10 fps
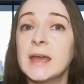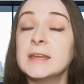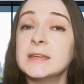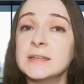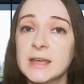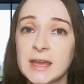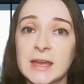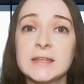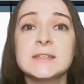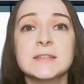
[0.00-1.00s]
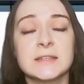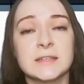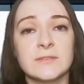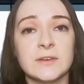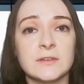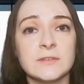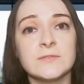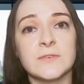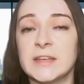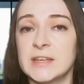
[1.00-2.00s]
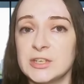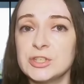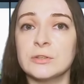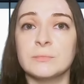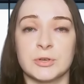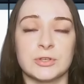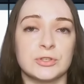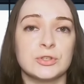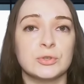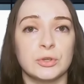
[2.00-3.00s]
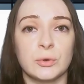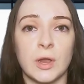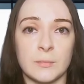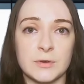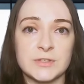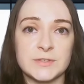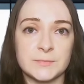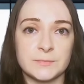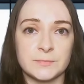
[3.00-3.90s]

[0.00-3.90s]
and can add a significant financial burden to newcomers.